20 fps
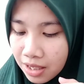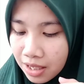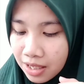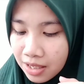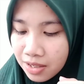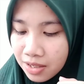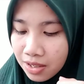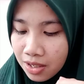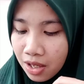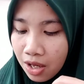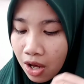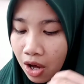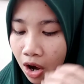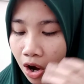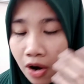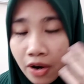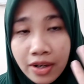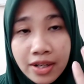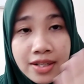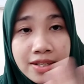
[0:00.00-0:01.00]
is
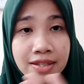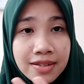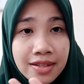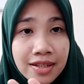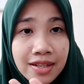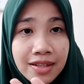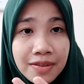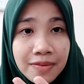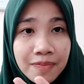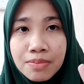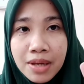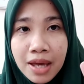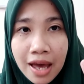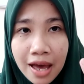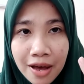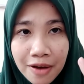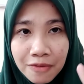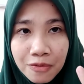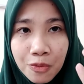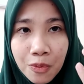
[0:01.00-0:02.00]
honesty,
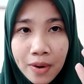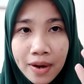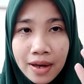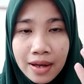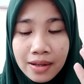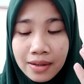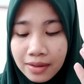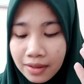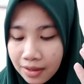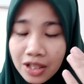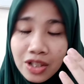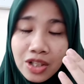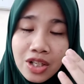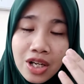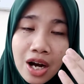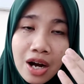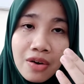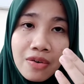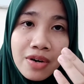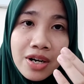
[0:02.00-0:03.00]
behave well,
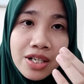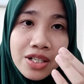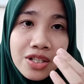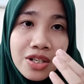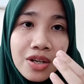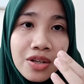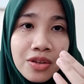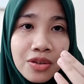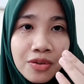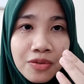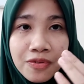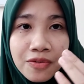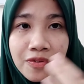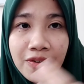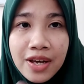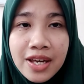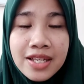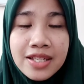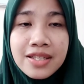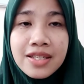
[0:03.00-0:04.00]
courage to
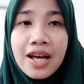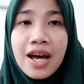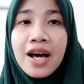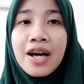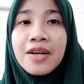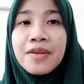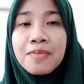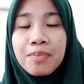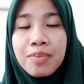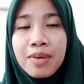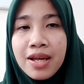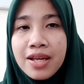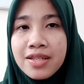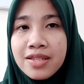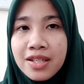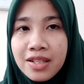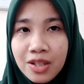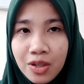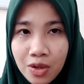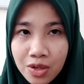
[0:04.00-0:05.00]
face
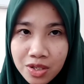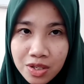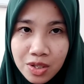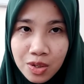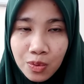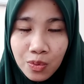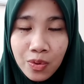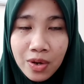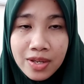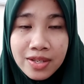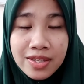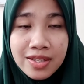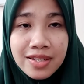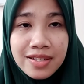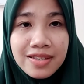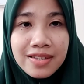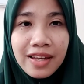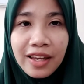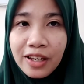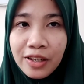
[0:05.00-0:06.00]
unpleasant
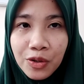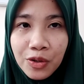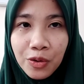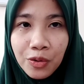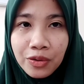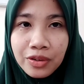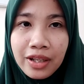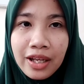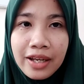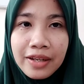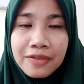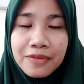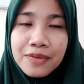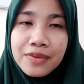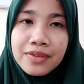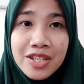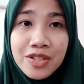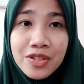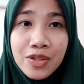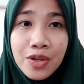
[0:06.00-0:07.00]
consequences in your life.
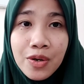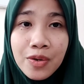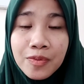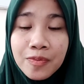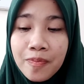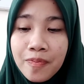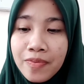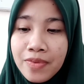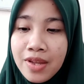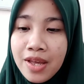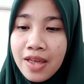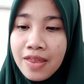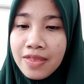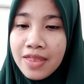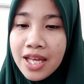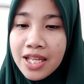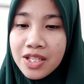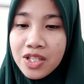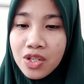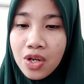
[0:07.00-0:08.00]
So
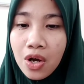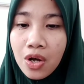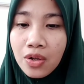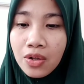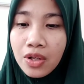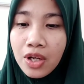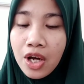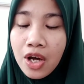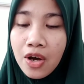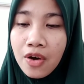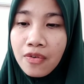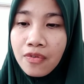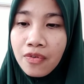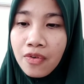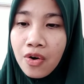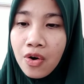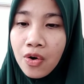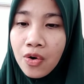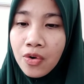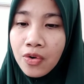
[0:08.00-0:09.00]
that's all
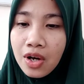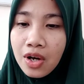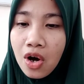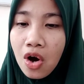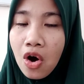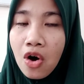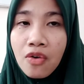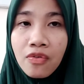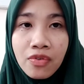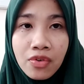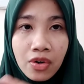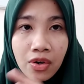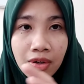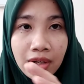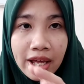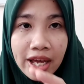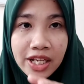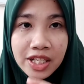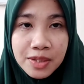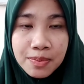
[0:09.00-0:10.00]
for overall
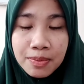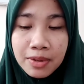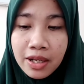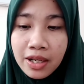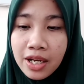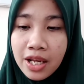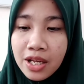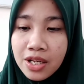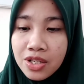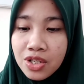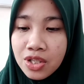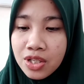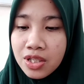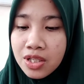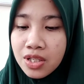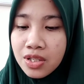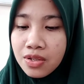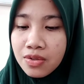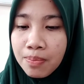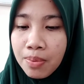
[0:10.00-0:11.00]

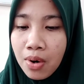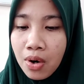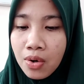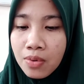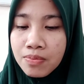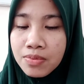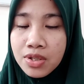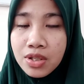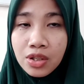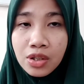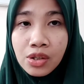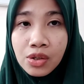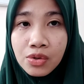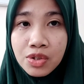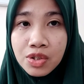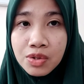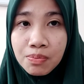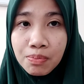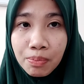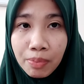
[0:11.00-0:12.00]
explanations poems
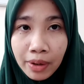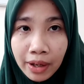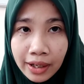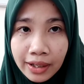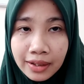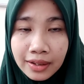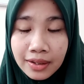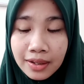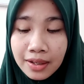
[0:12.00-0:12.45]
Newsbreak